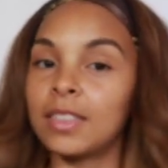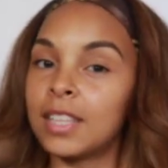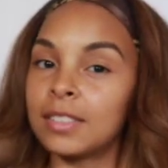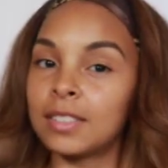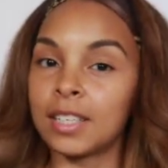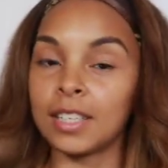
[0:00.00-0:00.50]

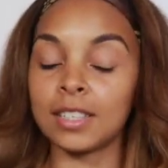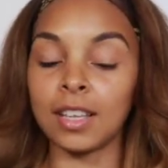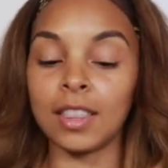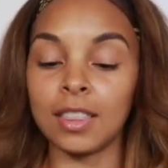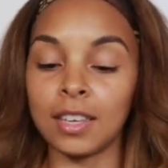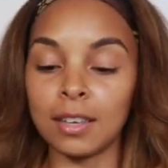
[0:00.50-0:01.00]
this is
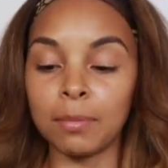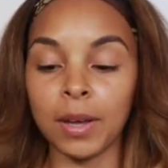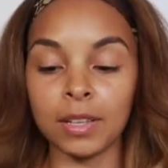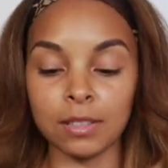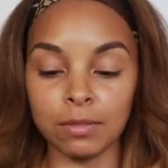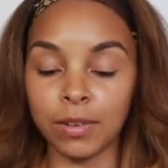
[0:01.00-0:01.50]
the
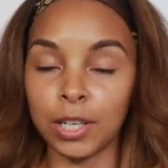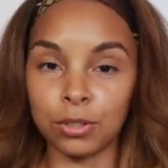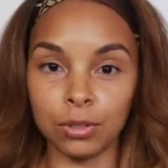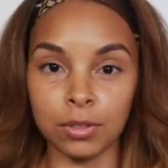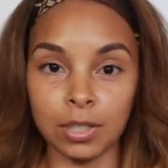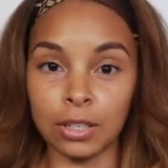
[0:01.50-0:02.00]
best
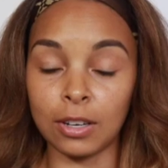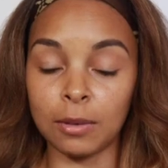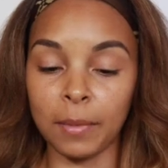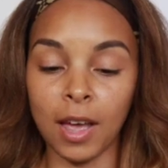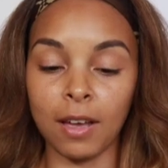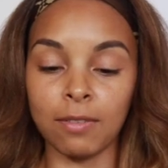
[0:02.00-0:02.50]
facial
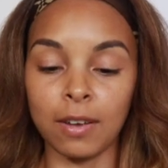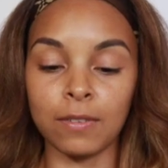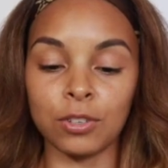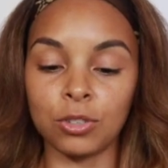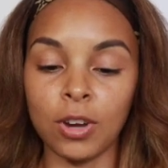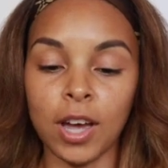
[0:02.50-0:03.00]
serum I have
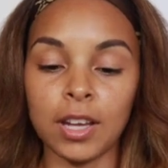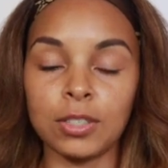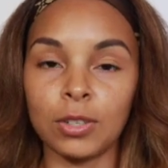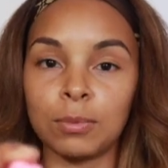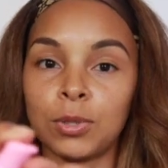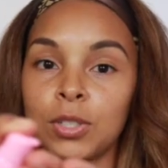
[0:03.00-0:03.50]
ever tried.
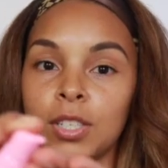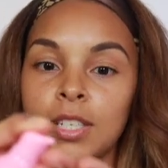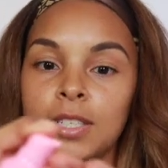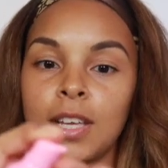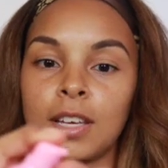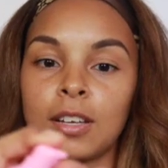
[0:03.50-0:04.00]
So I'm just
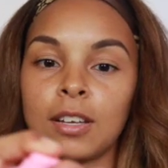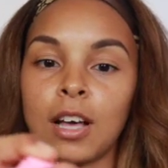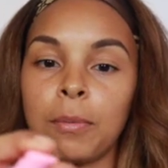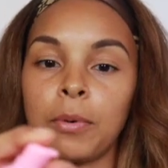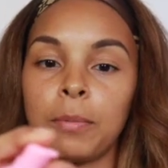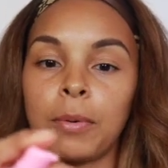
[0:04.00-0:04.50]
going to take a
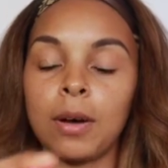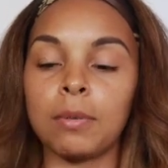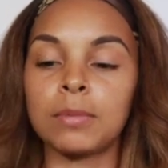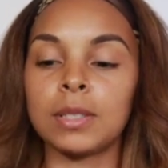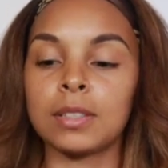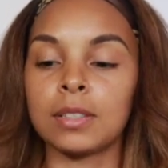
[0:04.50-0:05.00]
couple
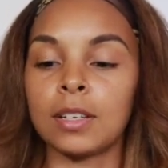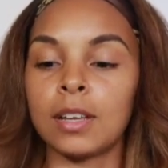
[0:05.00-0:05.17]
pumps